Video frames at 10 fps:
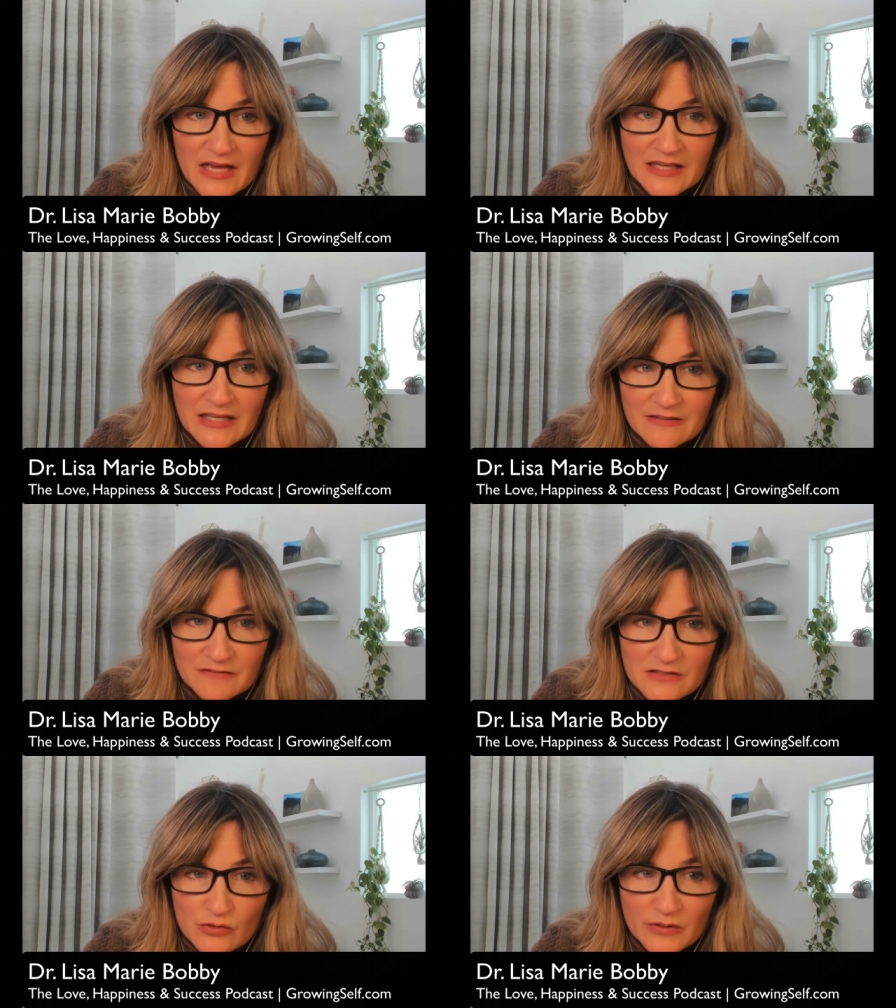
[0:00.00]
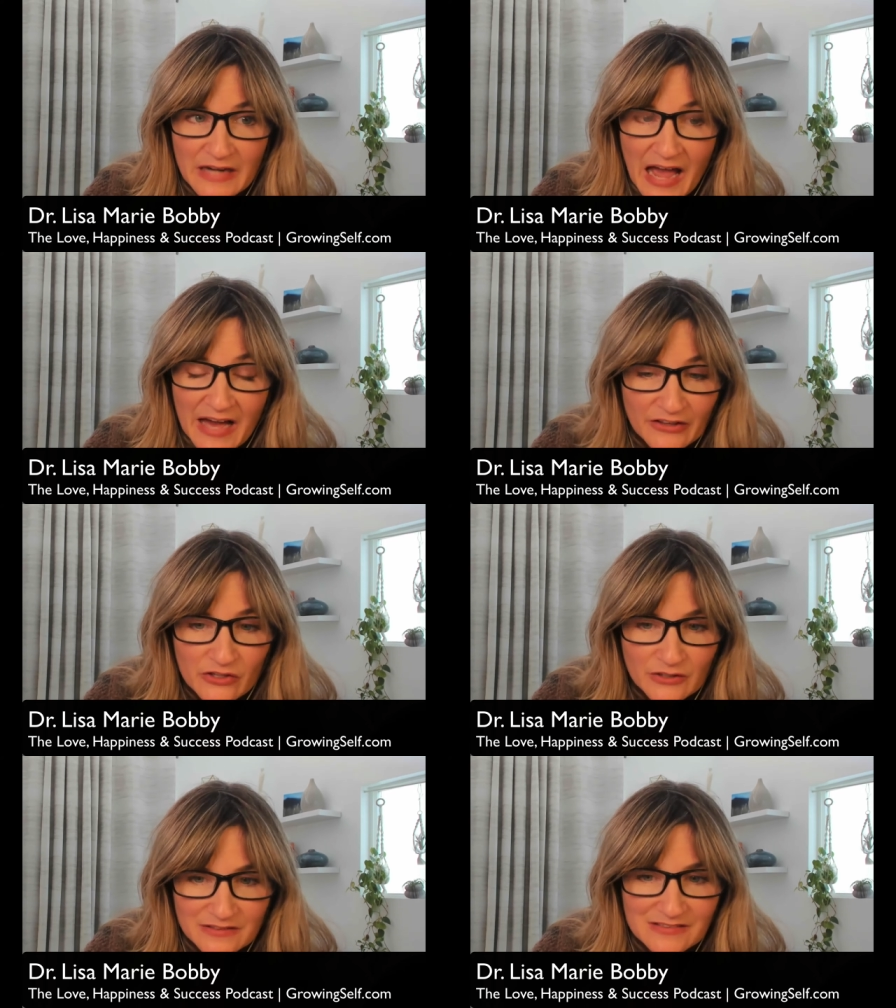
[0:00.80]
gives you an
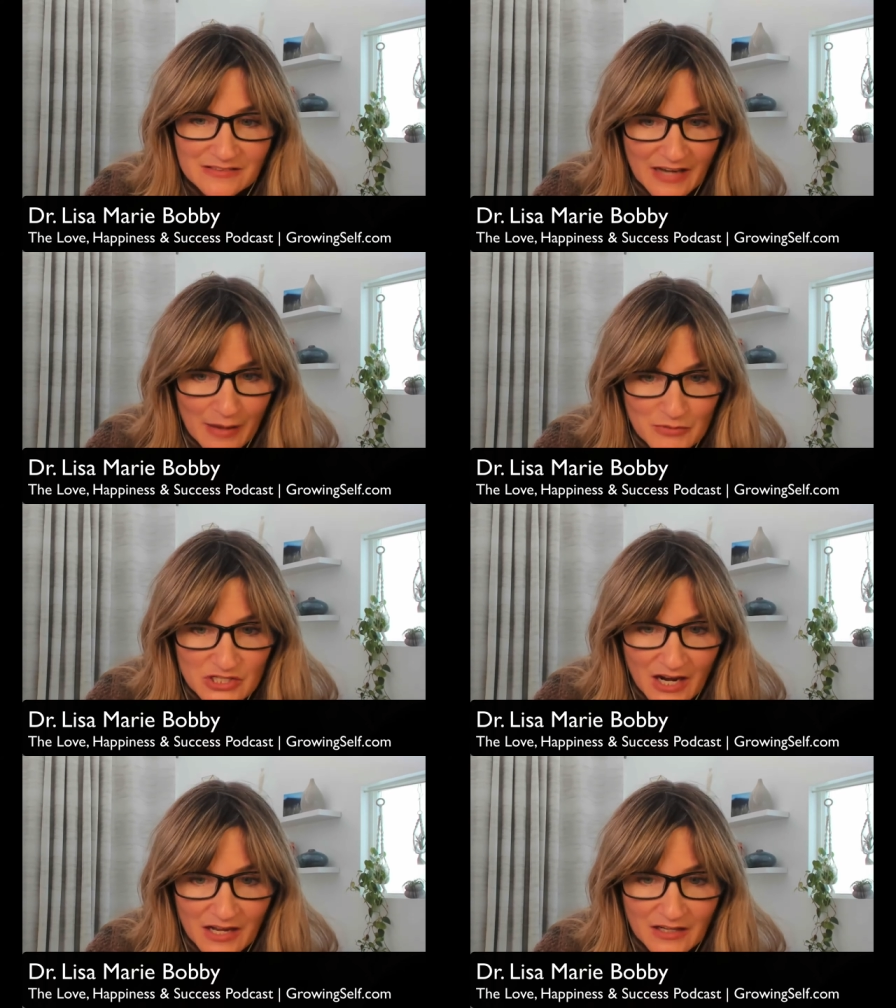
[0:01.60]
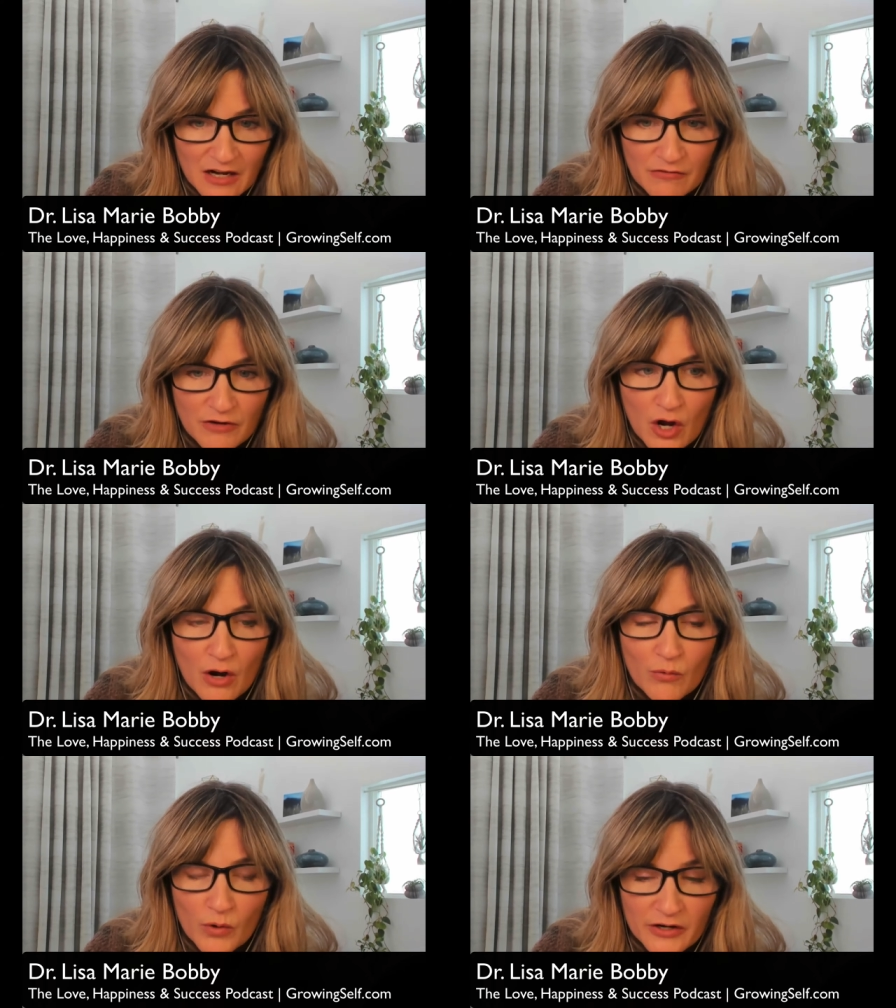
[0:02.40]
accurate snapshot of
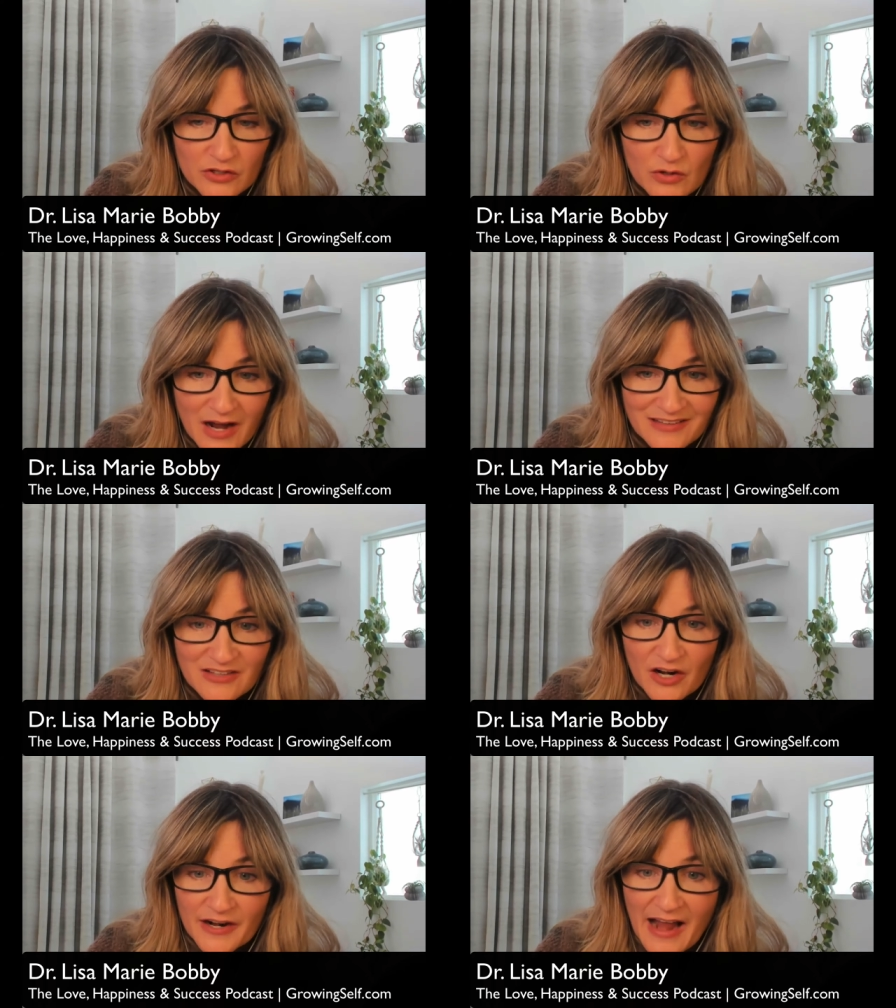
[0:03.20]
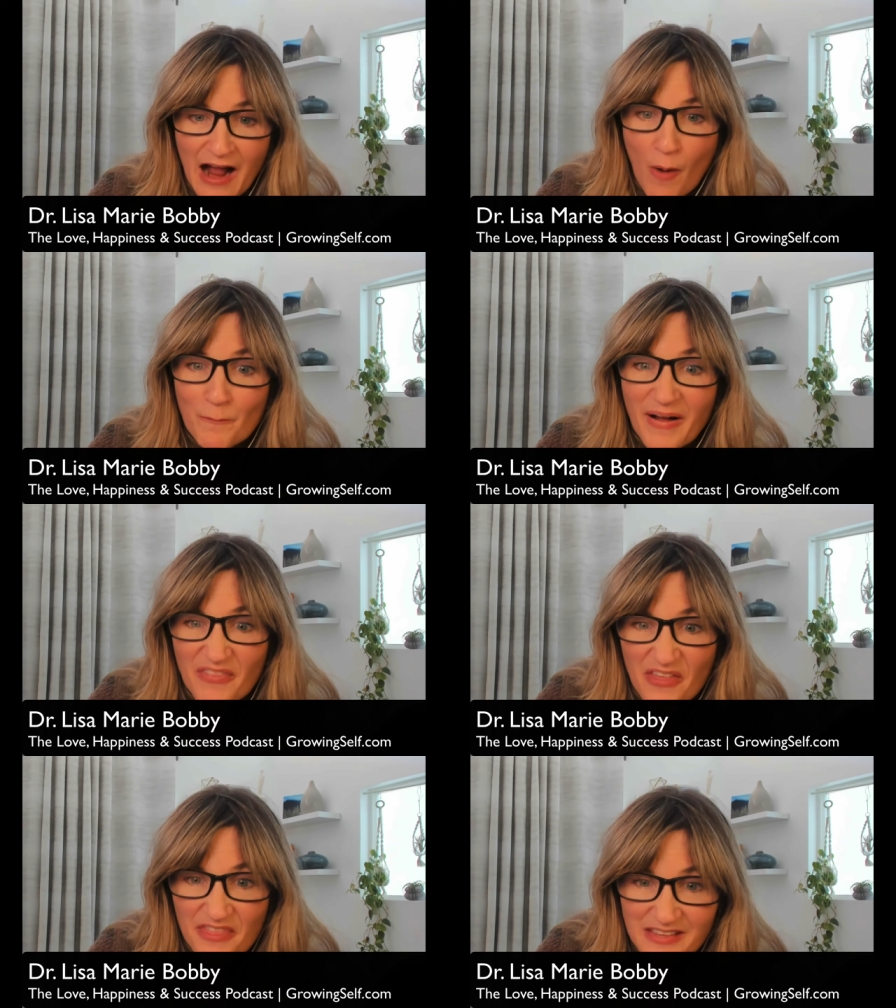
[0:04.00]
where you guys are now. But
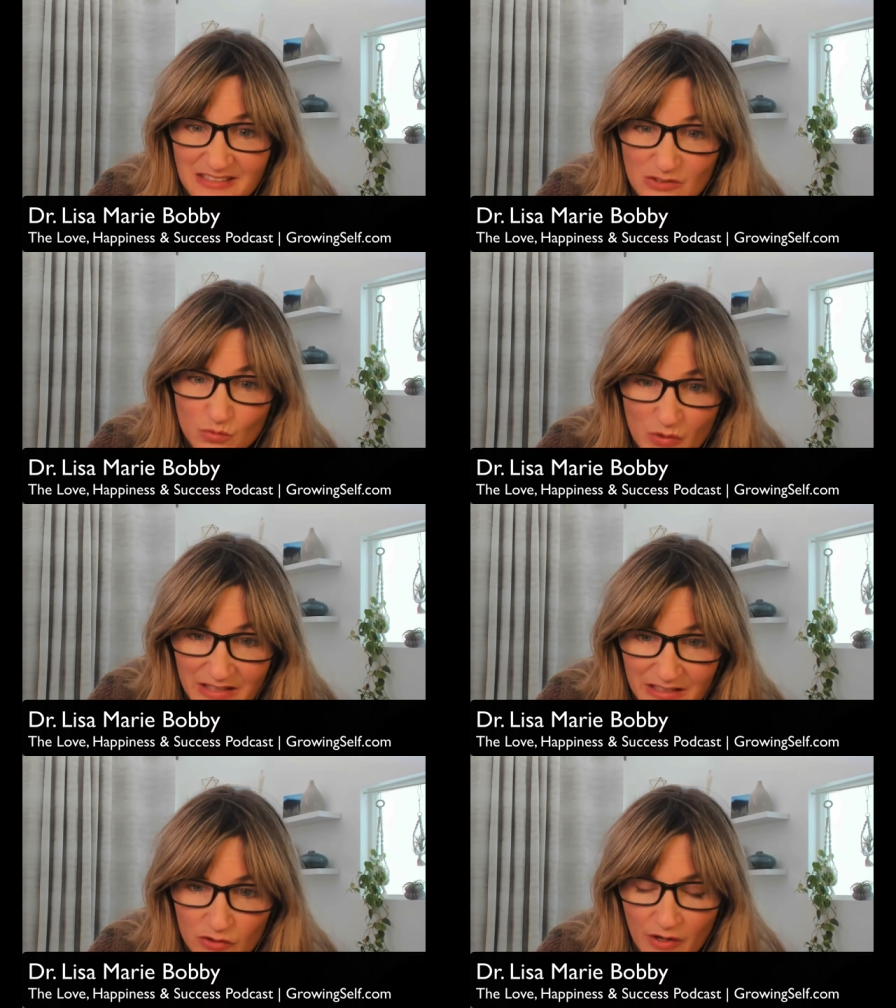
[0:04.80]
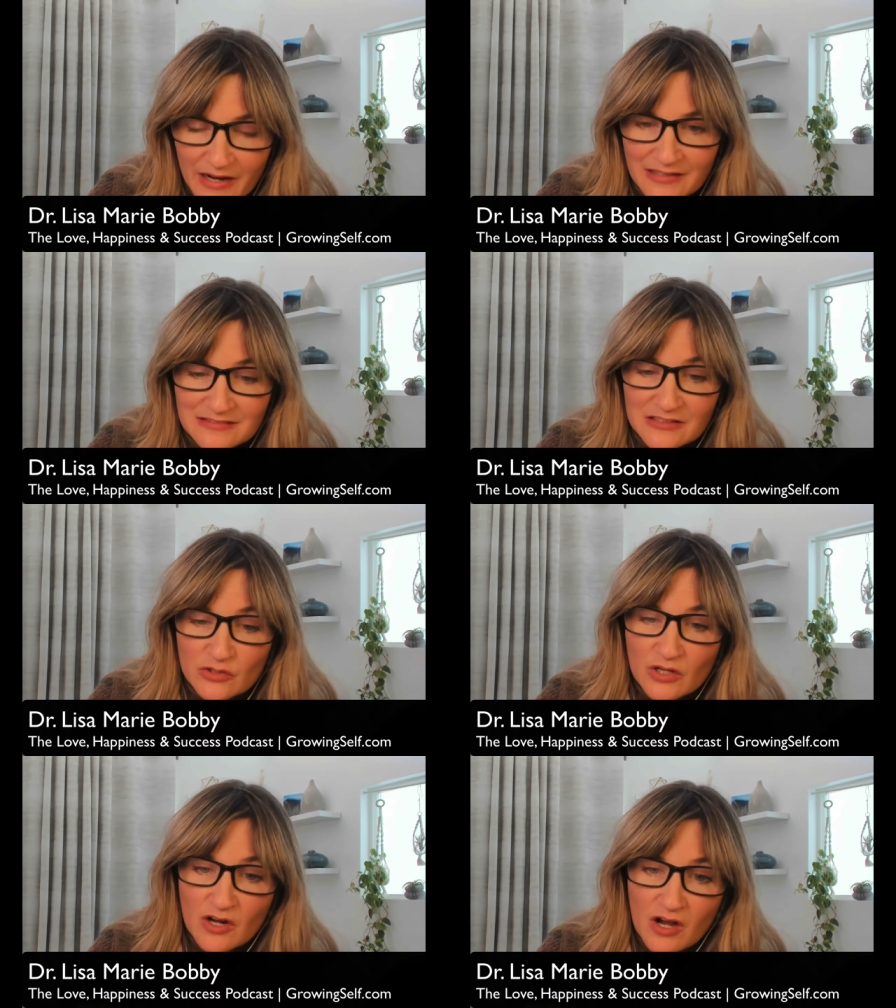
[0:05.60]
the thing that's really great is that you
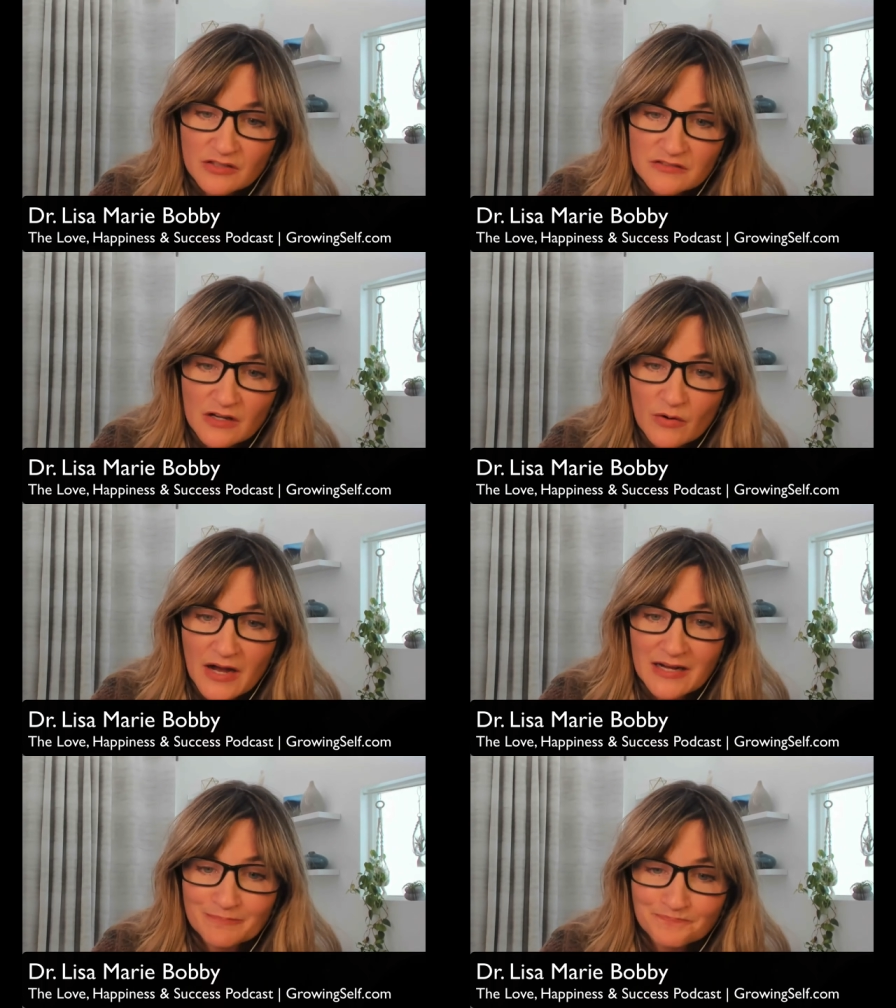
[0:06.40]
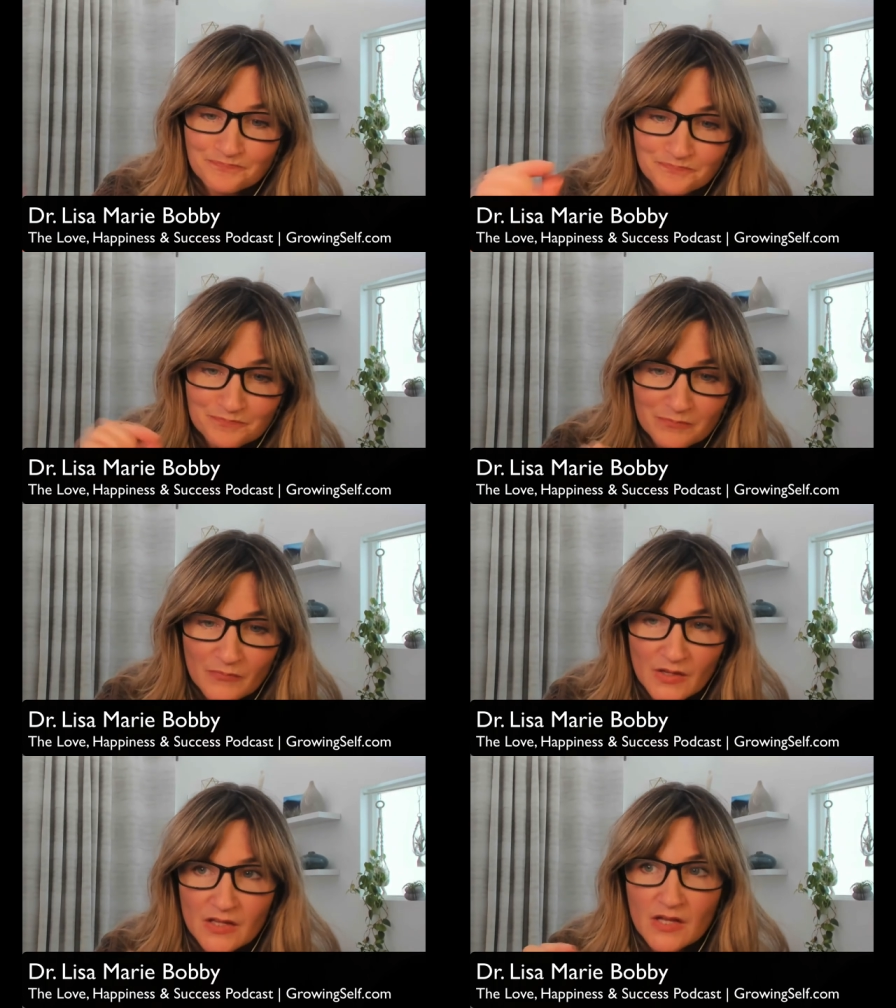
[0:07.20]
can also, um,
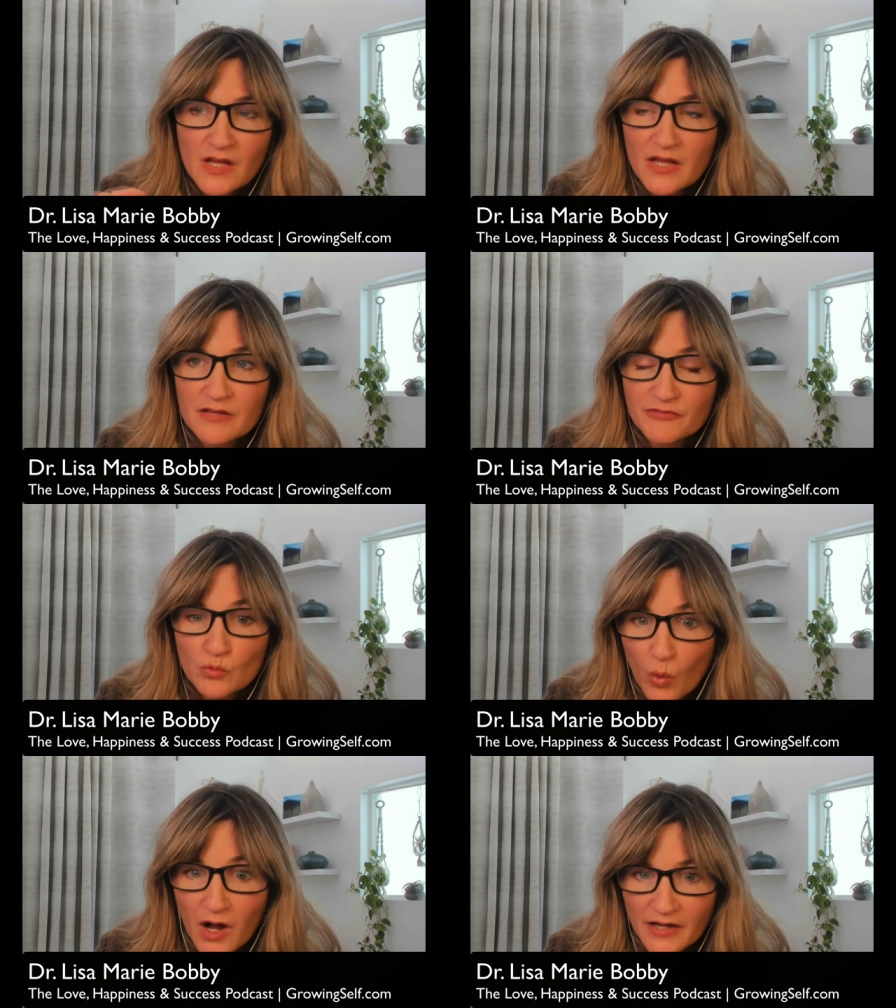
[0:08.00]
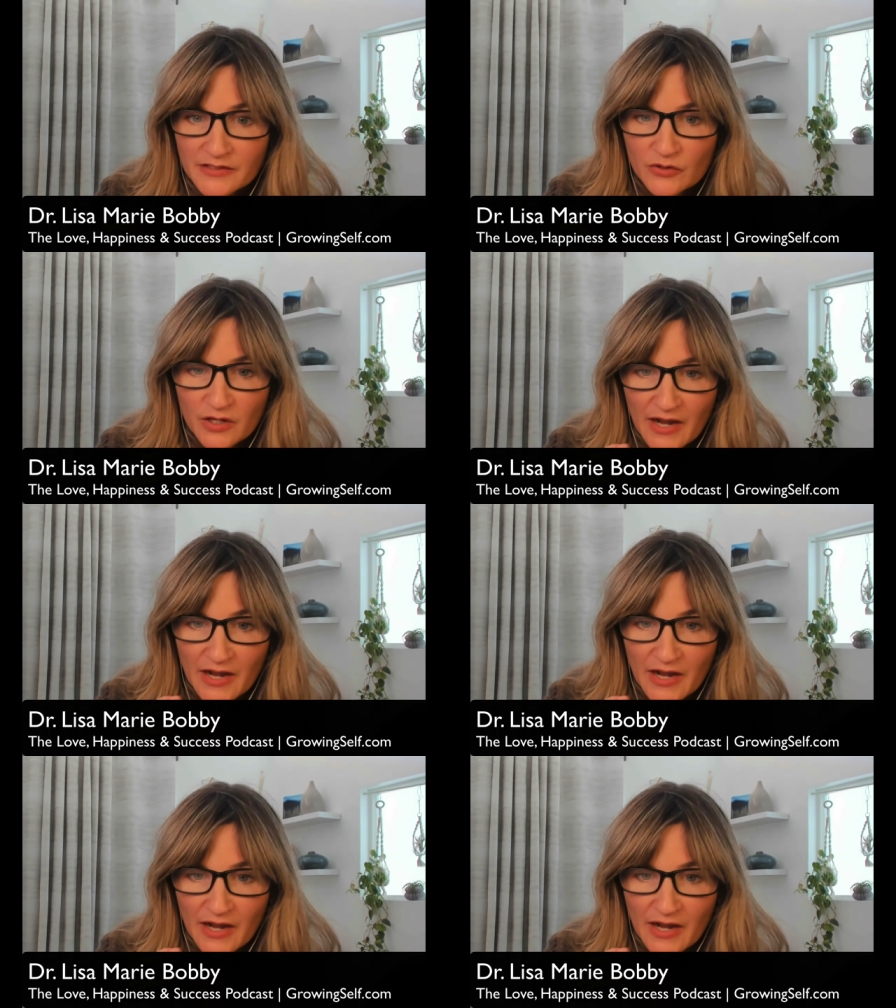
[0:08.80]
if you want, you can